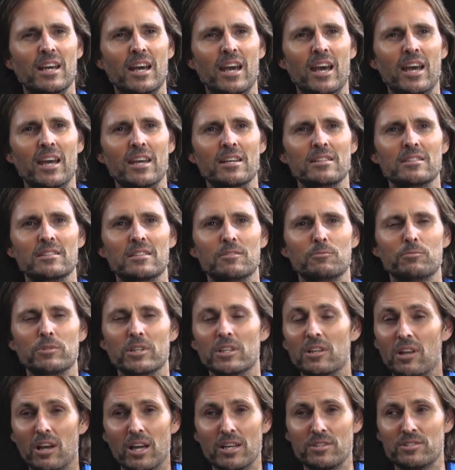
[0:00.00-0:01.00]
and
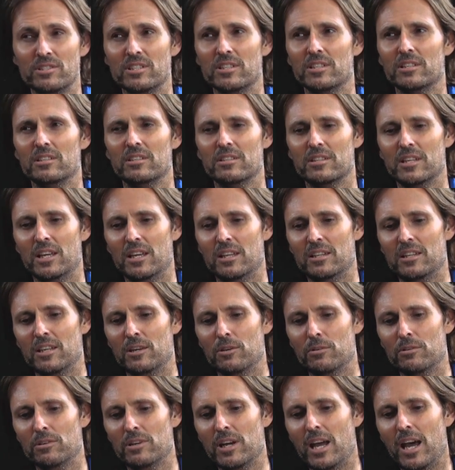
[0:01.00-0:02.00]
realising that
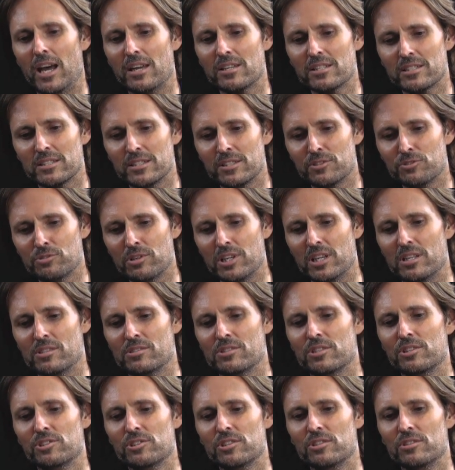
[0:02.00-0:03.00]
there were actually
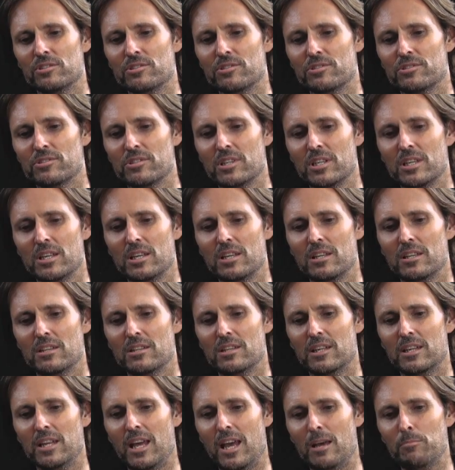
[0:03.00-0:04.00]
transitions
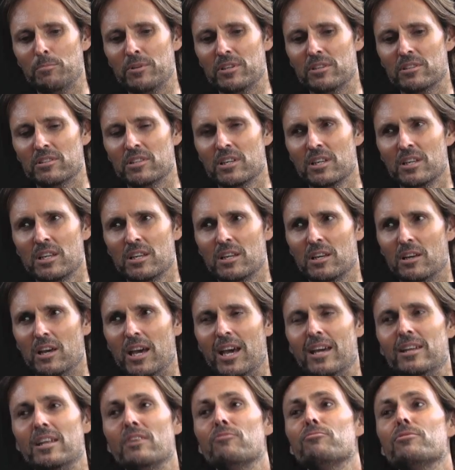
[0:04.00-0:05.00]
that happened
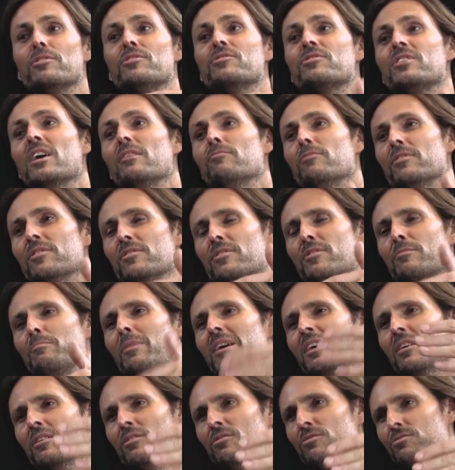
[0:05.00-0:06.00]
at every seventh
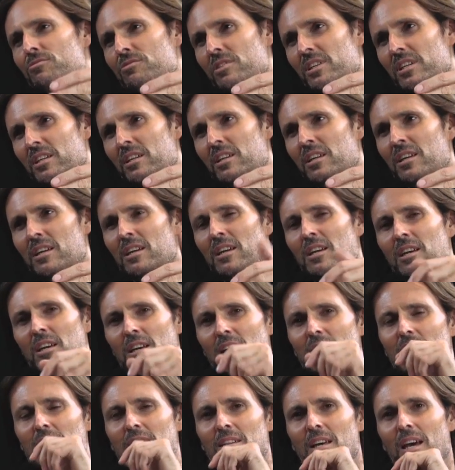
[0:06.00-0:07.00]
boundary
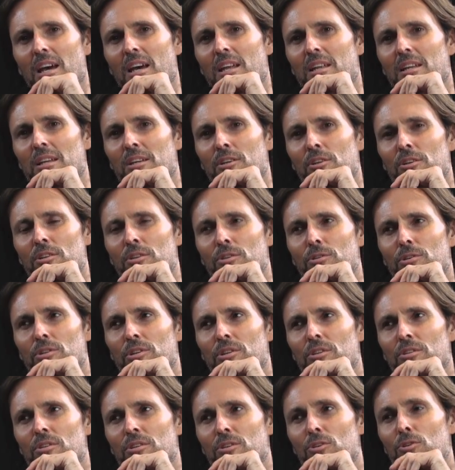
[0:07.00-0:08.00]
that
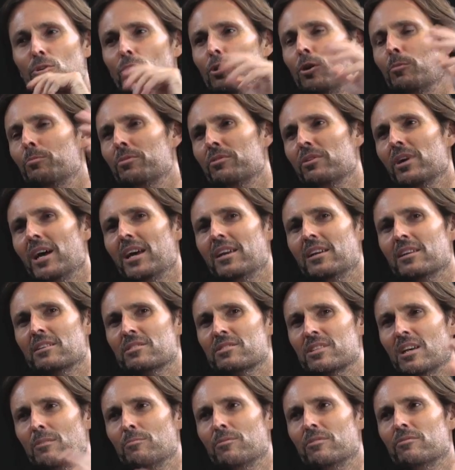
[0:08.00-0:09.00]
included incorporating
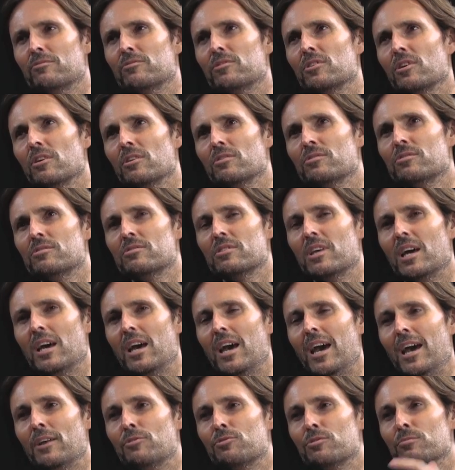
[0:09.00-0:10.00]
some of God's
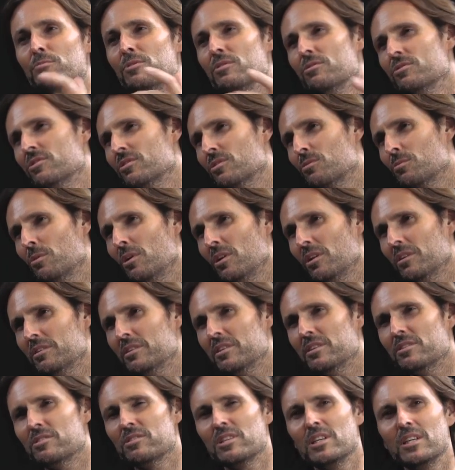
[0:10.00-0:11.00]
attributes and
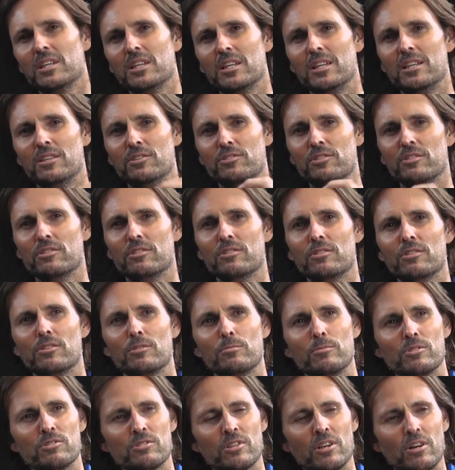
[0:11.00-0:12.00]
qualities yes. into the
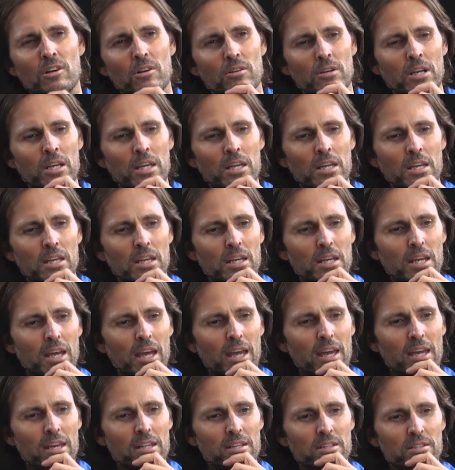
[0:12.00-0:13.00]
human soul.
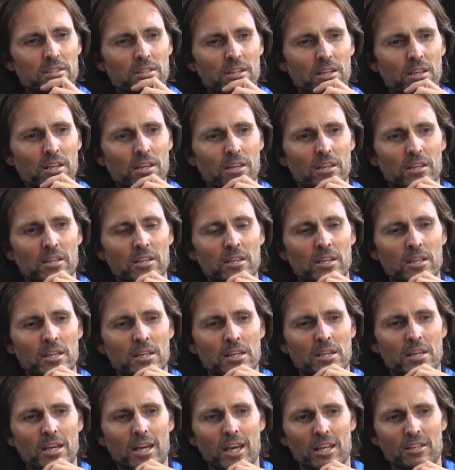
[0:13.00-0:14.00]
And, uh,
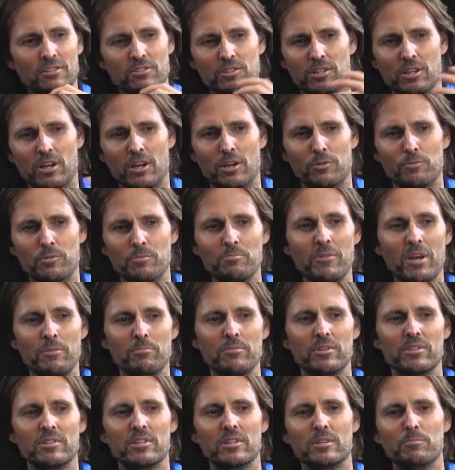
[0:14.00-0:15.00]
and, you know, I
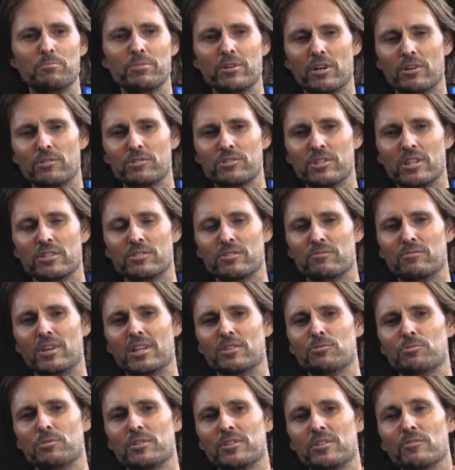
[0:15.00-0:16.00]
remembered the process of
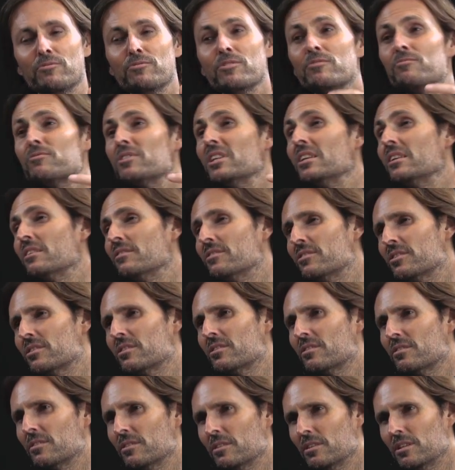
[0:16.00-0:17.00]
entering the fifteenth
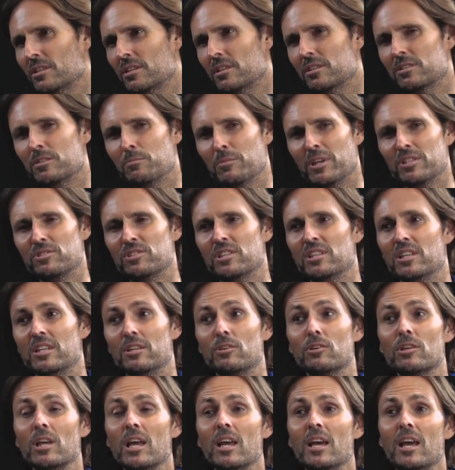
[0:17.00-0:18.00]
uh, dimension
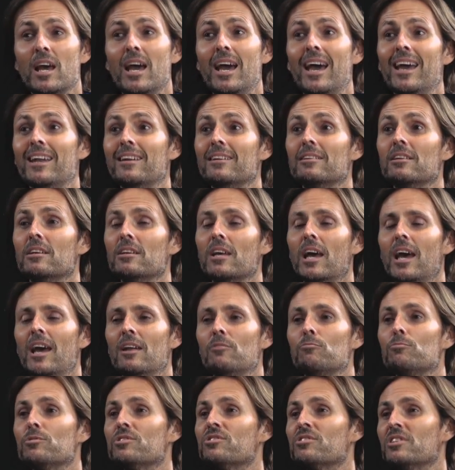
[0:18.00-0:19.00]
and, and,
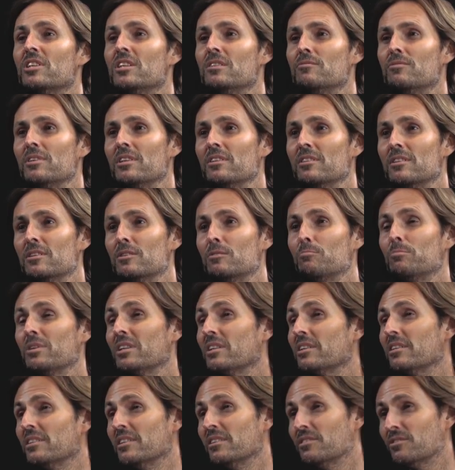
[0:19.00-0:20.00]
and receiving the
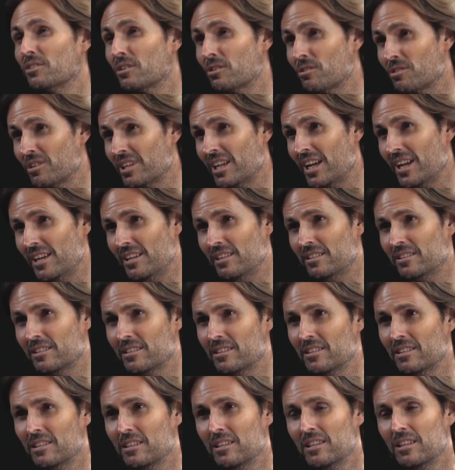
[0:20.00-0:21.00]
ability to create,
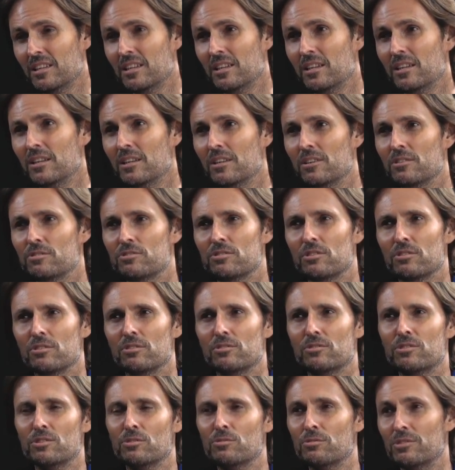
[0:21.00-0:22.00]

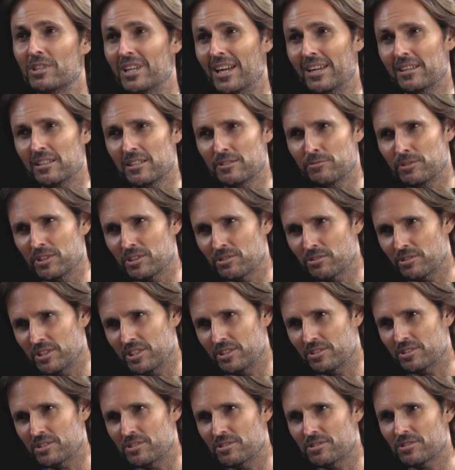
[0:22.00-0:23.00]
so to create living
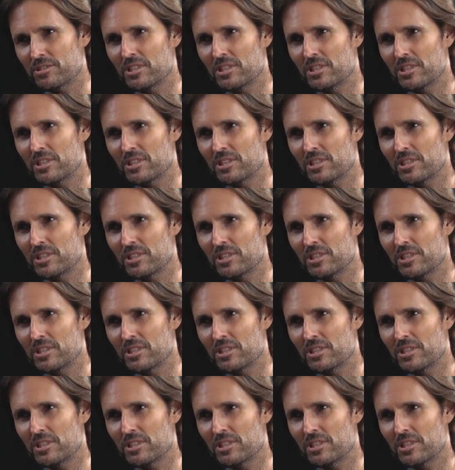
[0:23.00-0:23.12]
creatures.